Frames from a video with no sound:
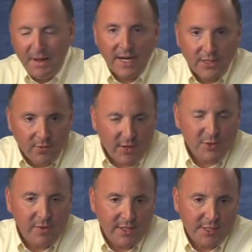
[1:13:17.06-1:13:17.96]
back to the
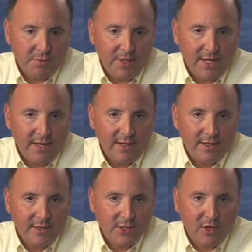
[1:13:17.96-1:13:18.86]
regmon display,
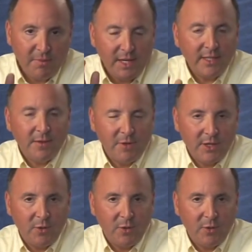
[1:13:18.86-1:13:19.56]
saw immediately where the